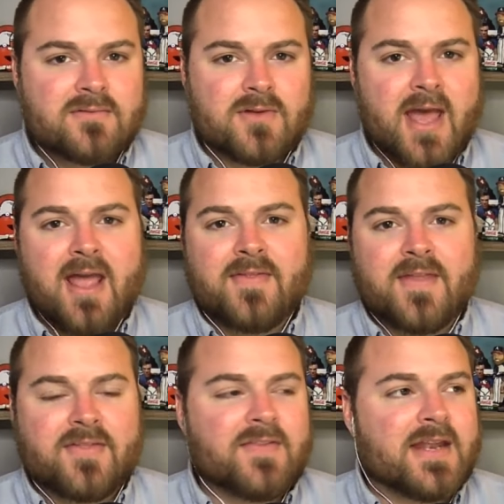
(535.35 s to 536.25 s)
okay, and they
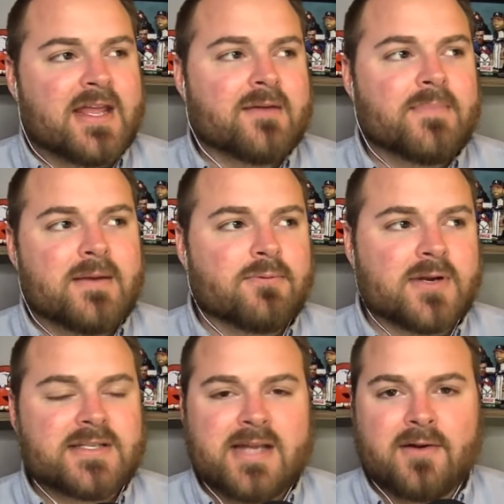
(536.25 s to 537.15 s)
think that he can be a pretty
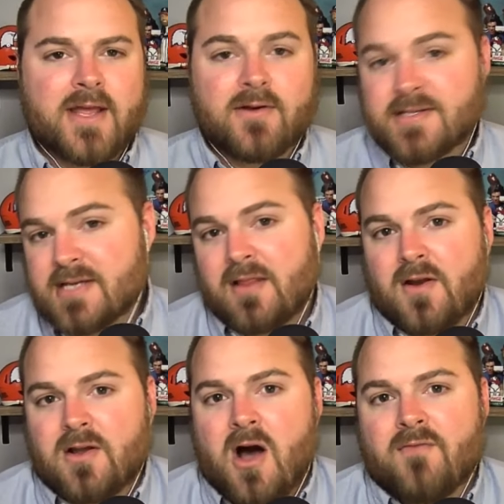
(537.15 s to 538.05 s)
stout hitter, and he's got a lot
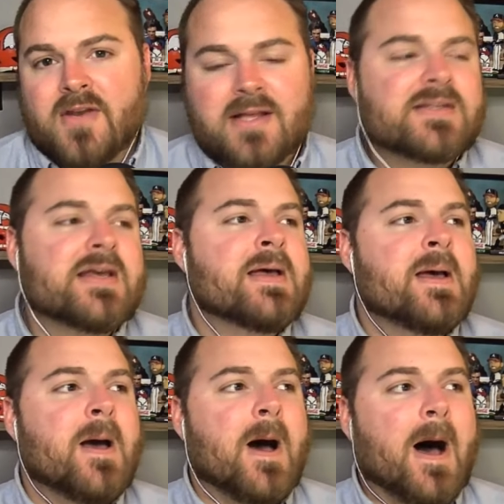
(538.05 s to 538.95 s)
of confidence.
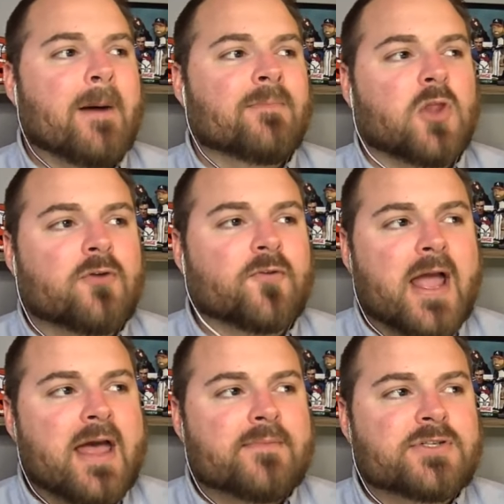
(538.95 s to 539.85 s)
Um, look for him